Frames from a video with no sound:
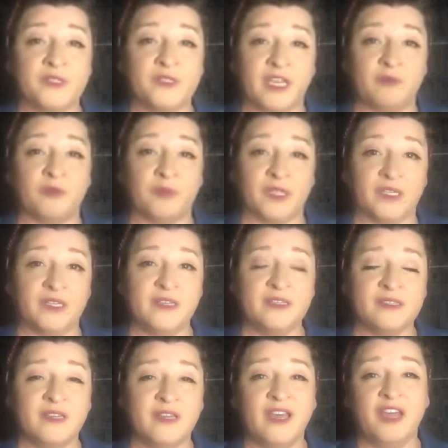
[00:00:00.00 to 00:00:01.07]
capabilities,
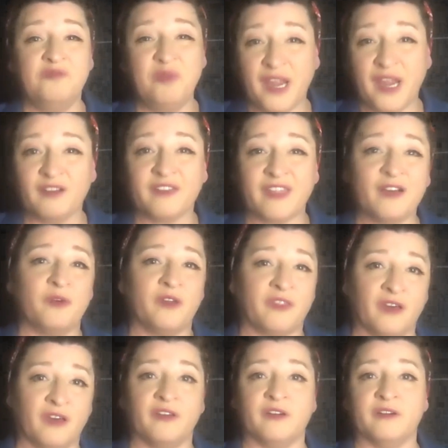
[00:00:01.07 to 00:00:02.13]
and pair that with
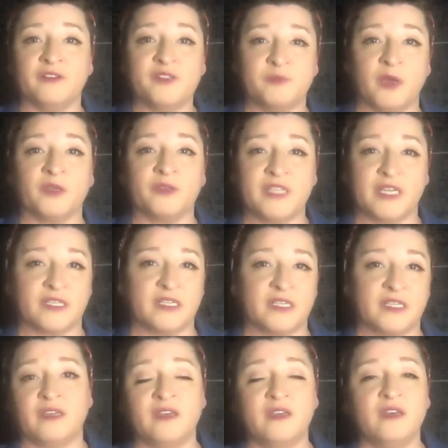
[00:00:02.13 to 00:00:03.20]
other smaller
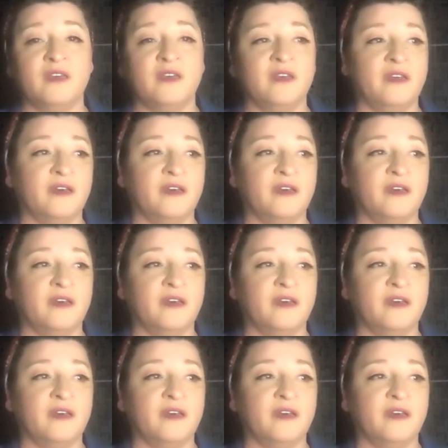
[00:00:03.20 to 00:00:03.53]
technologies like